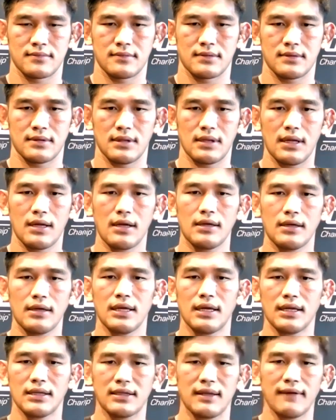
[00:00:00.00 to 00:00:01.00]

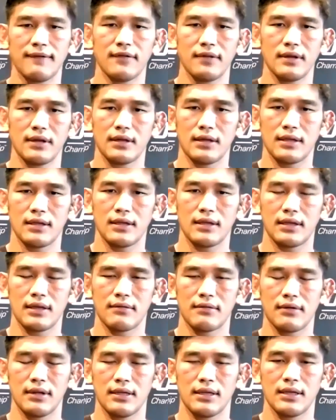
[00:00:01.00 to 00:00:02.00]
Yeah, definitely. It
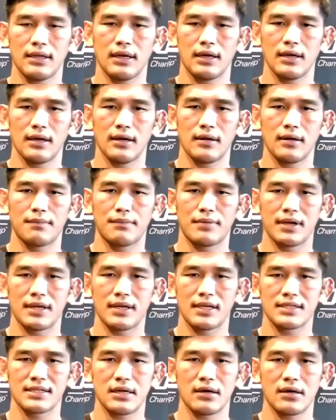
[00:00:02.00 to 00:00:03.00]
really
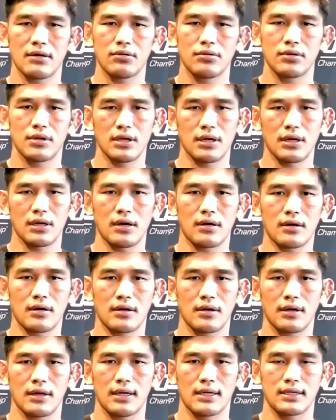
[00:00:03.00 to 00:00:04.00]
brings out who they
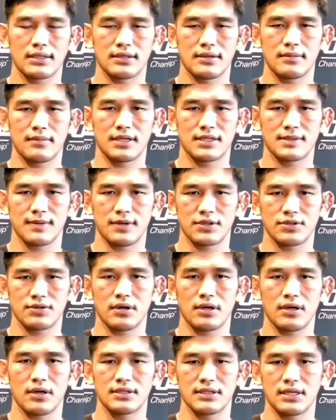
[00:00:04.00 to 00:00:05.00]
are as a mixed martial
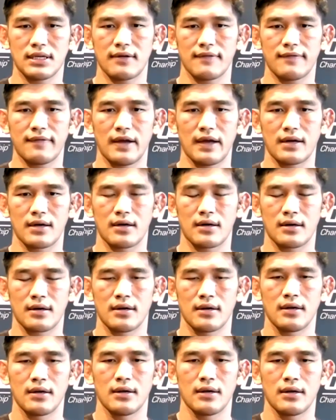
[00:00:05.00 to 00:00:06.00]
artist and a fighter.
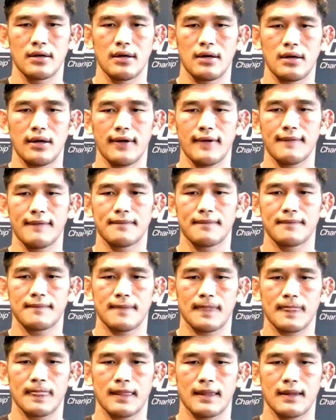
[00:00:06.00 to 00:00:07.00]

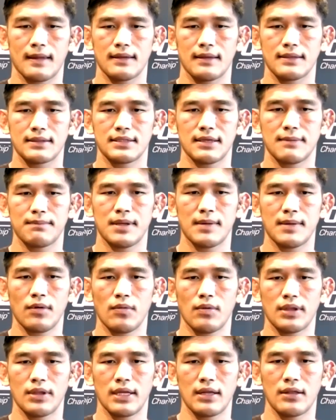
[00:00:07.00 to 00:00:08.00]
Some people,
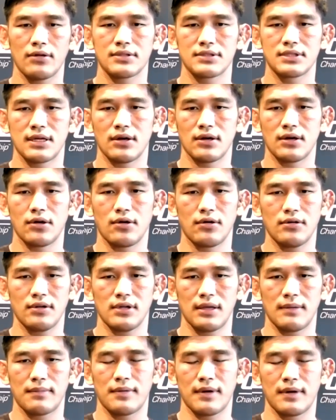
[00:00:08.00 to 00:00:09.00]
when they lose their O,
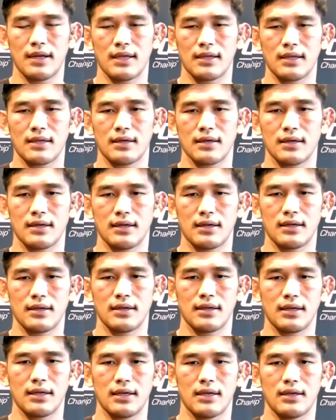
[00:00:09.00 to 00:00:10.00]
they break
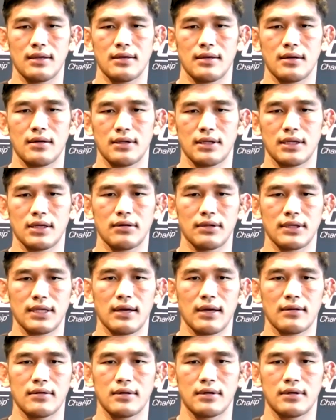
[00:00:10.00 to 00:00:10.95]
and they, you know, they go down.